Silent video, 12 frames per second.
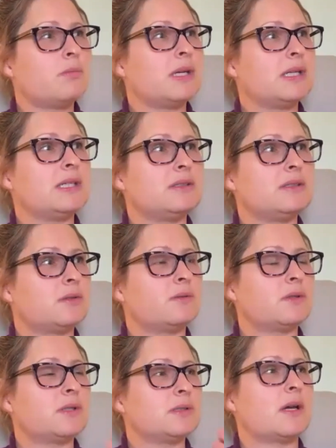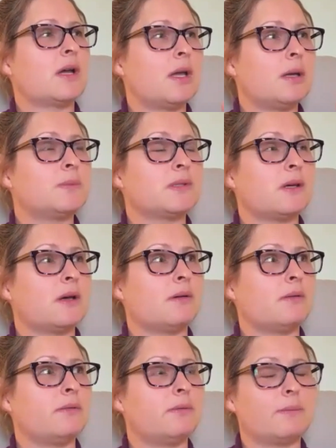so many different types
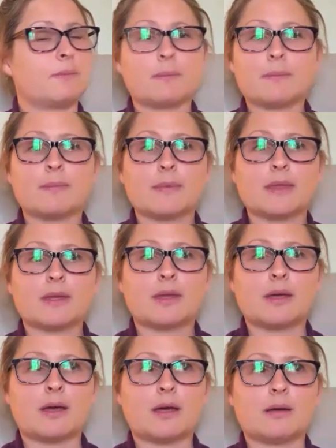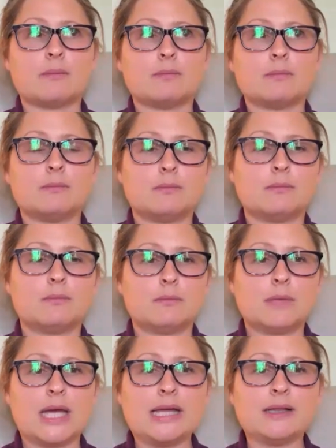of um,
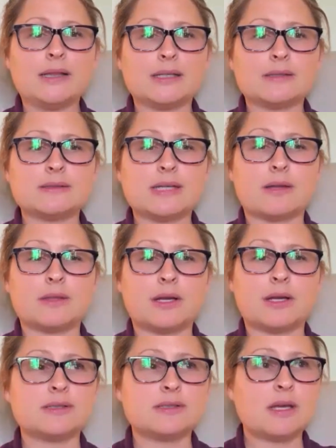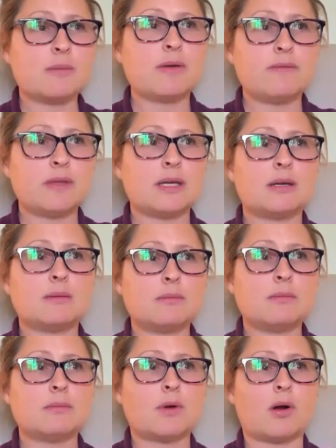aliens out there, and some of
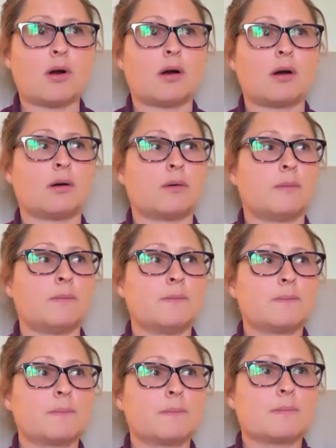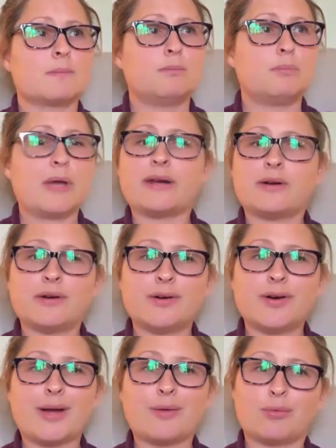them are
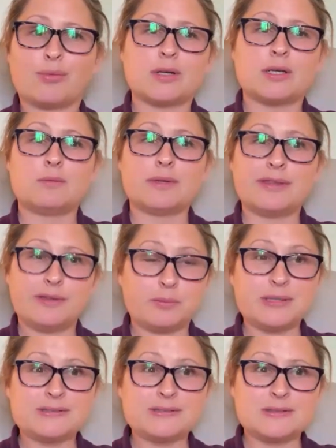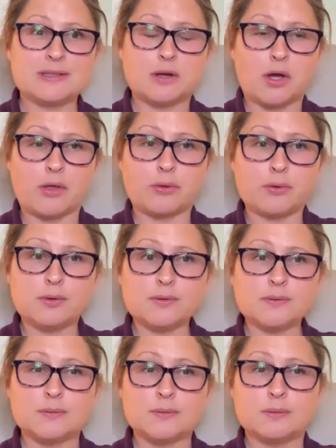better at working with humans than
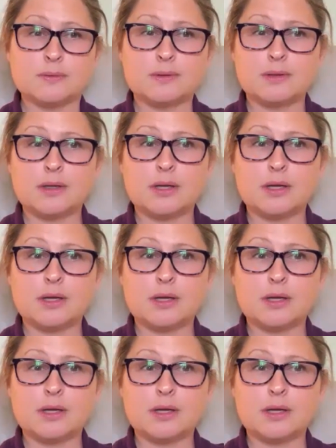others.